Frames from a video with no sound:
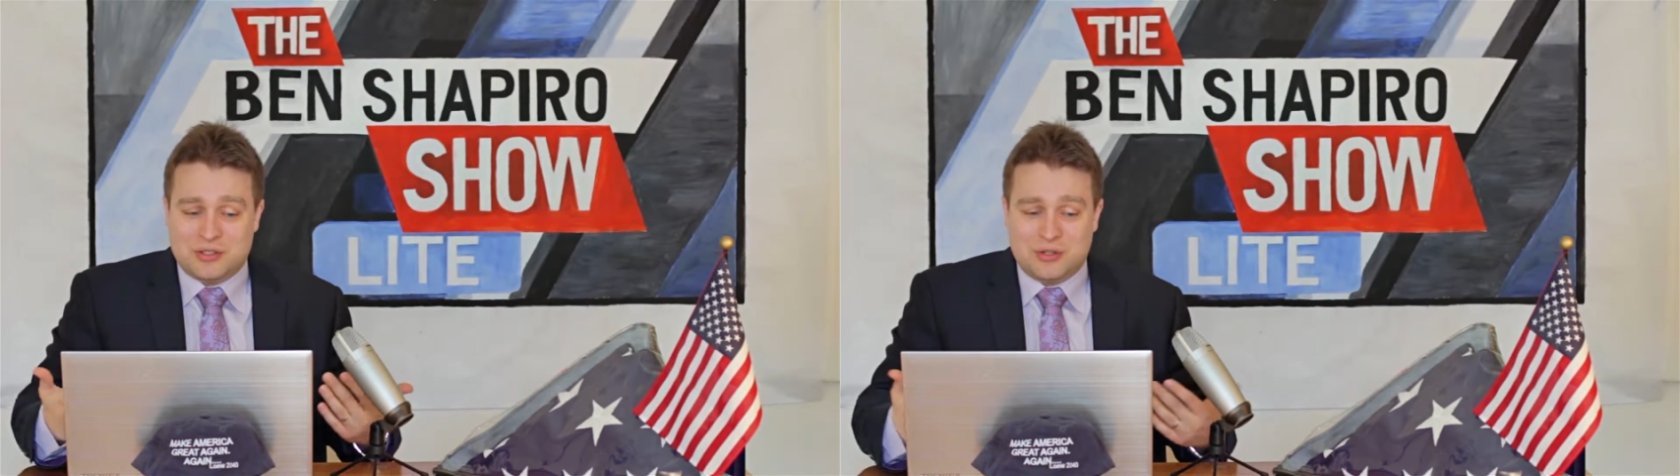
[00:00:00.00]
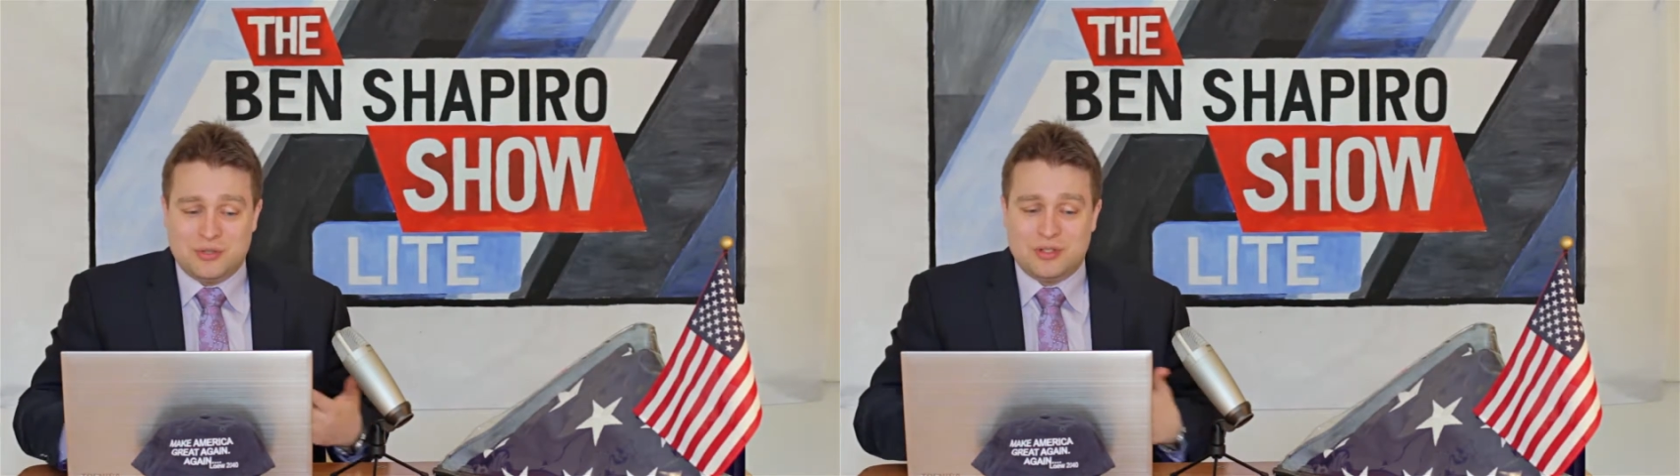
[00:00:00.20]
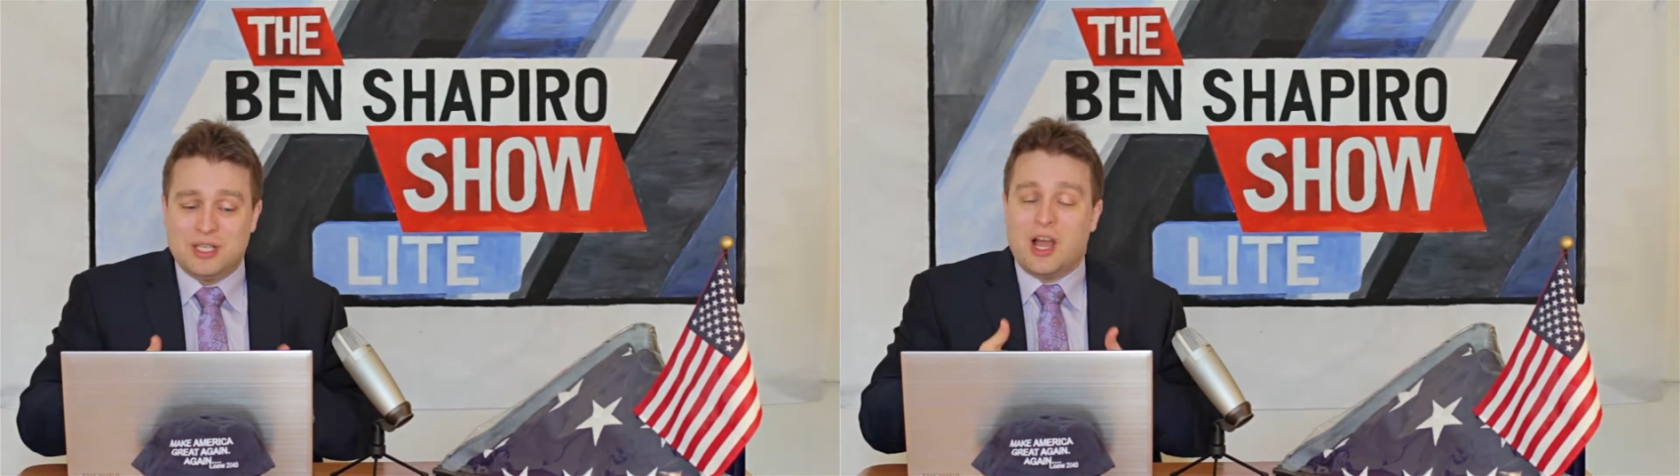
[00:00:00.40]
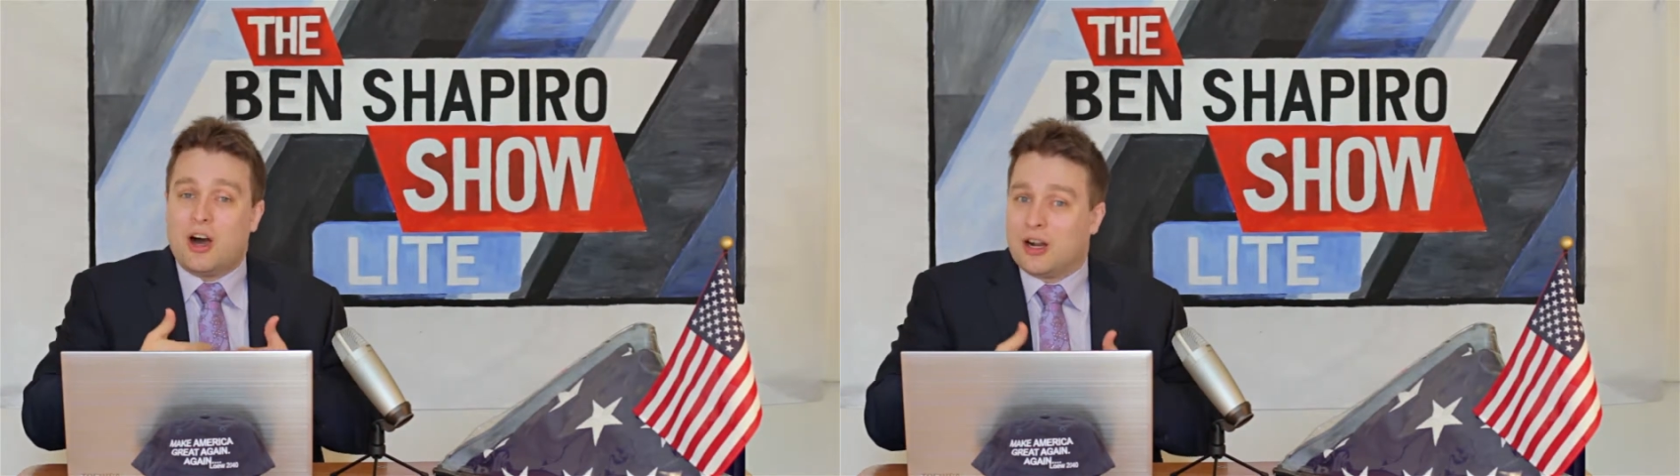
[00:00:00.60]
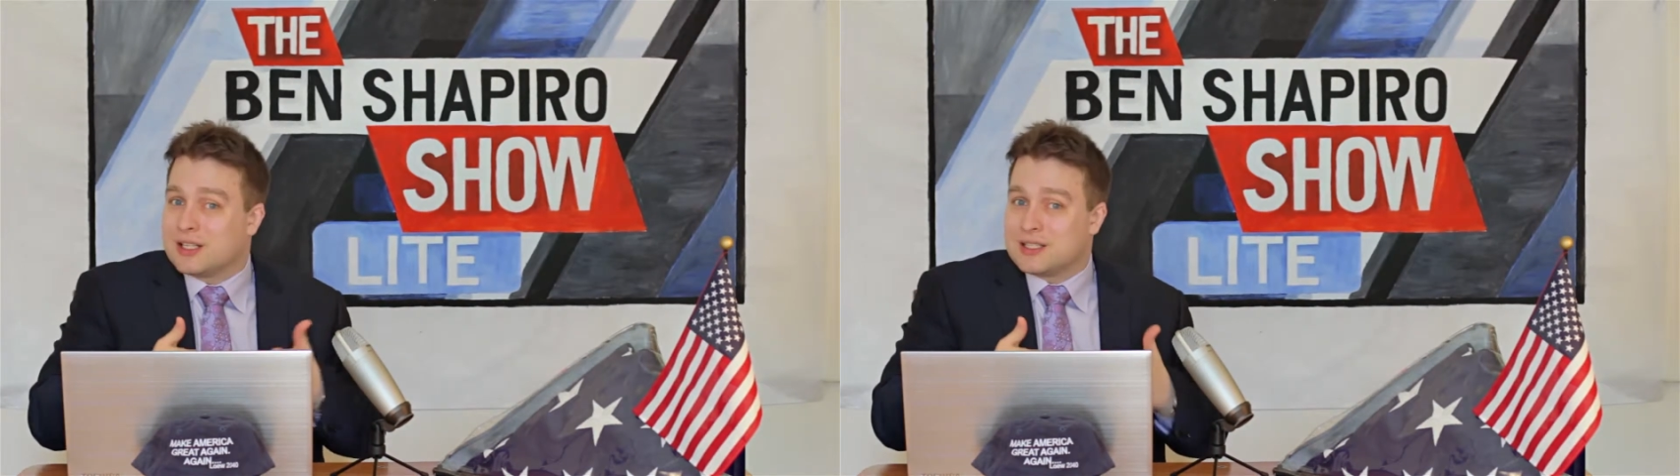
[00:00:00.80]
due to the
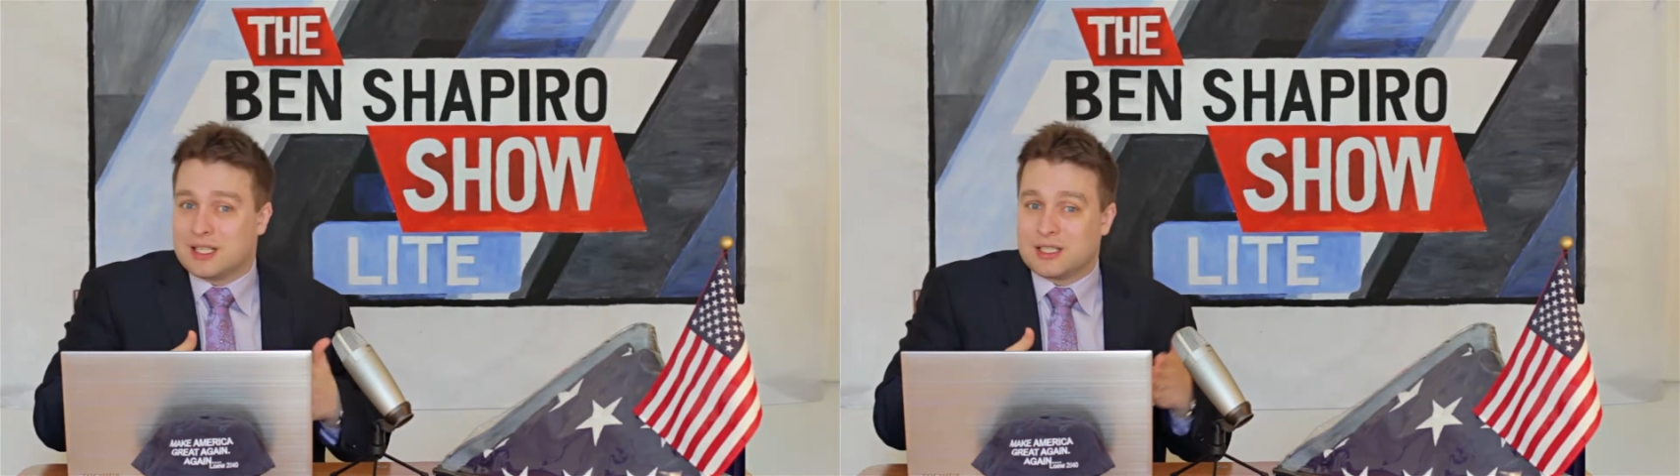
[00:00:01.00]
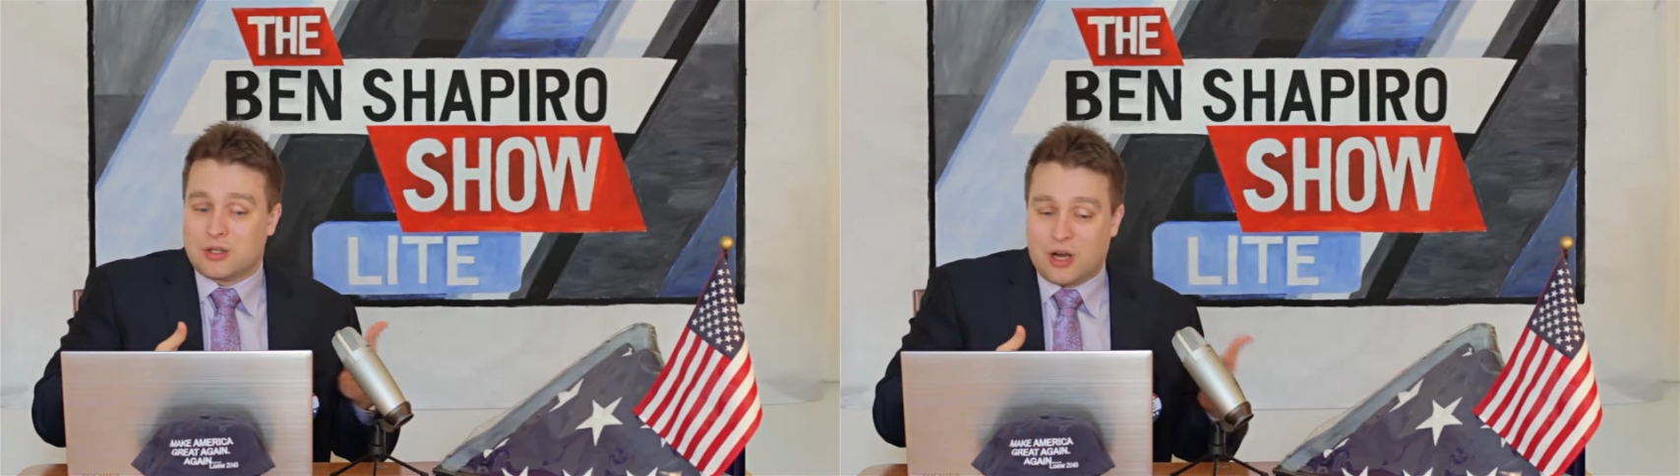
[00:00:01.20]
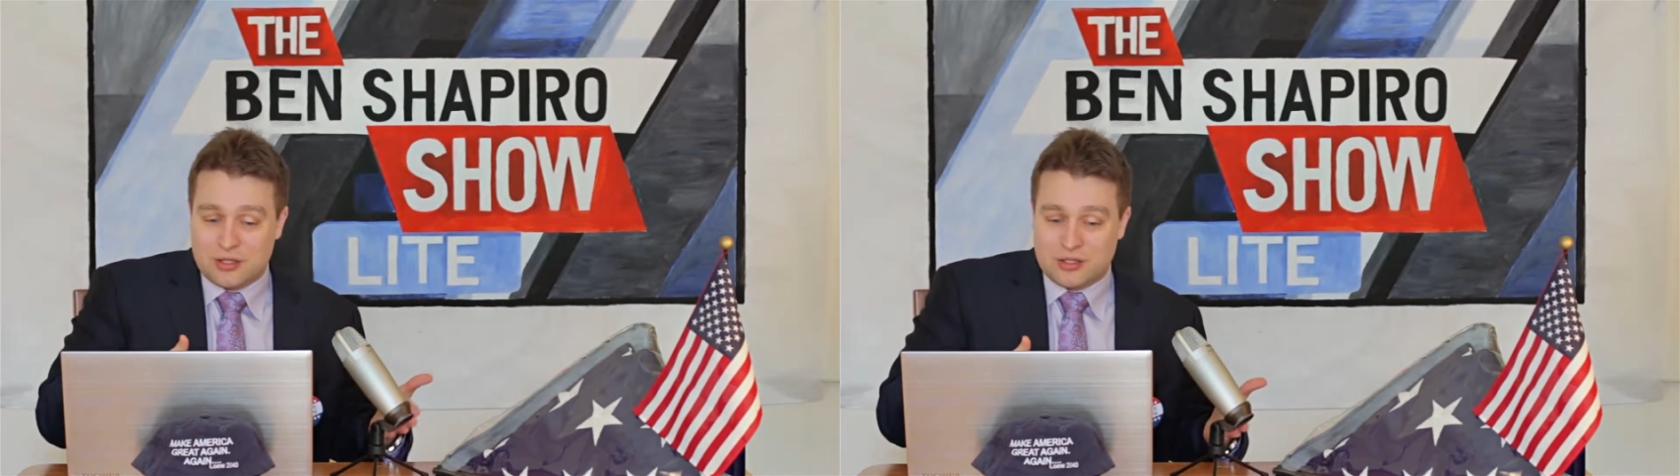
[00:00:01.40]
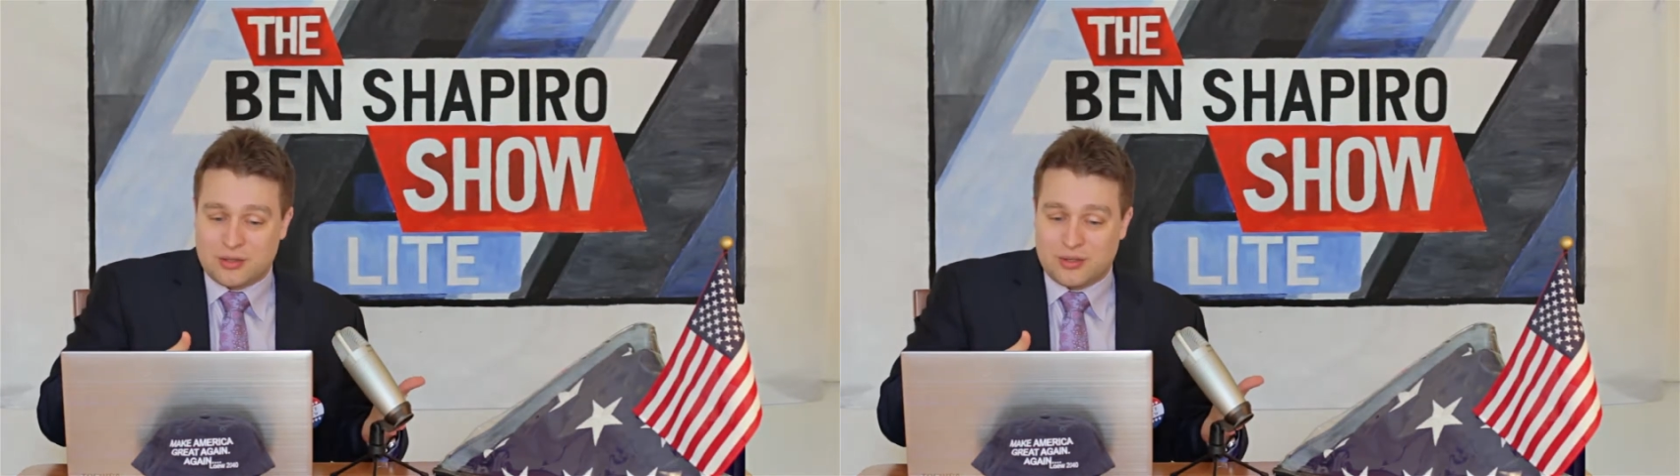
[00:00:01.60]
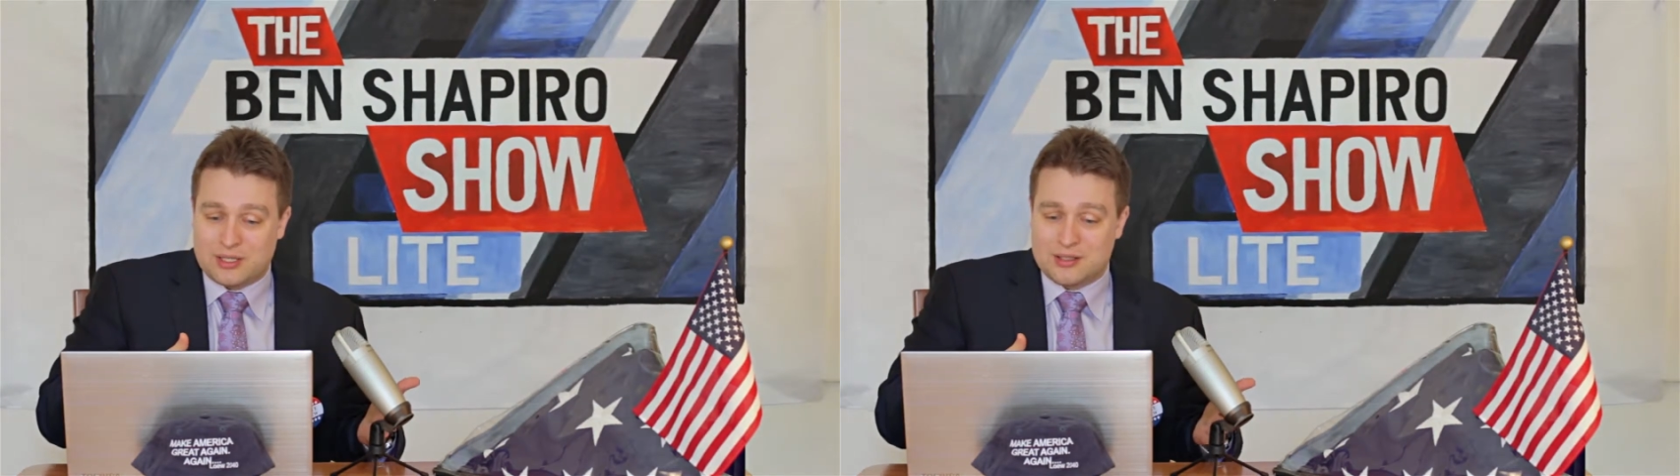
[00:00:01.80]
unintended
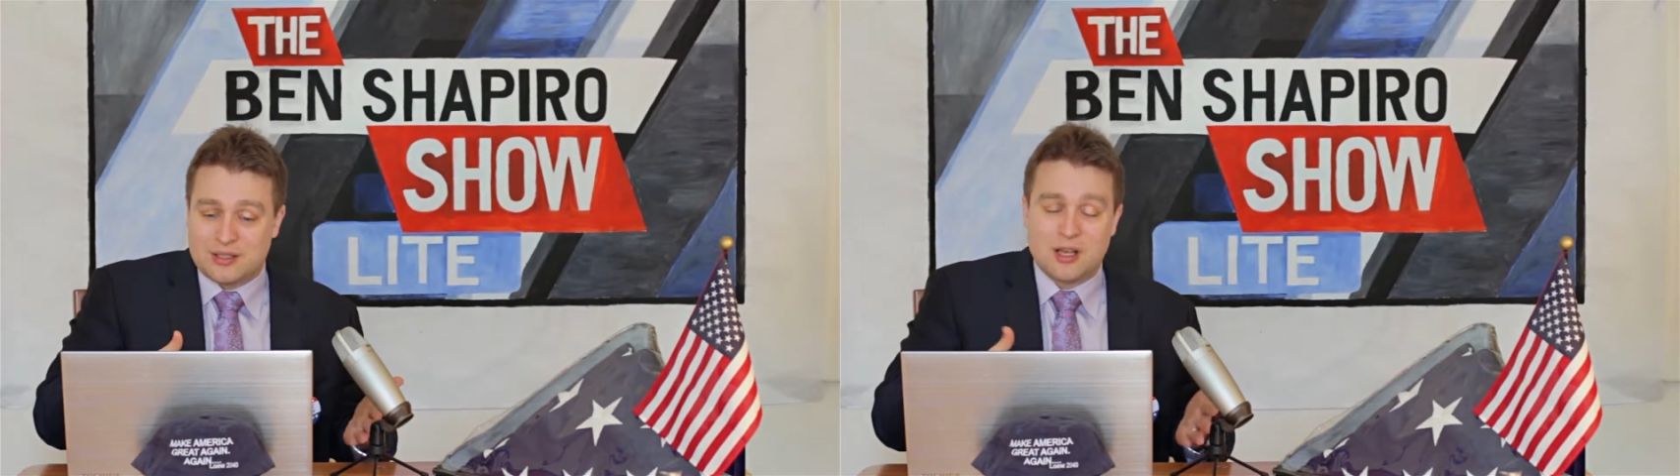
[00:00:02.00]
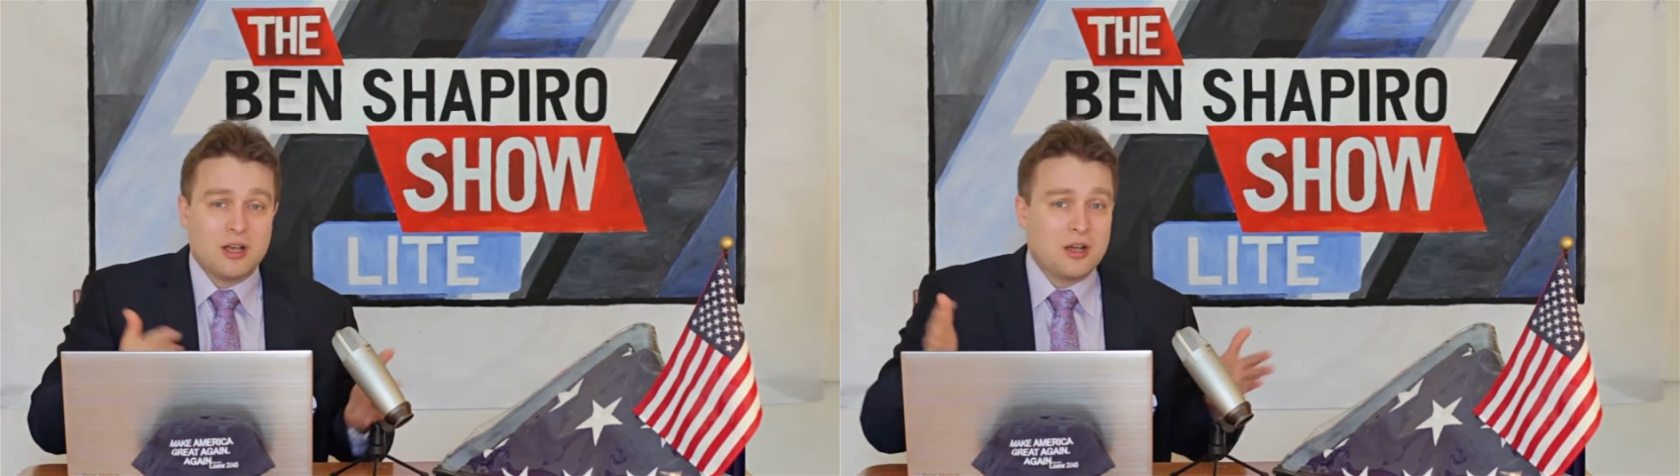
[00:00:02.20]
consequence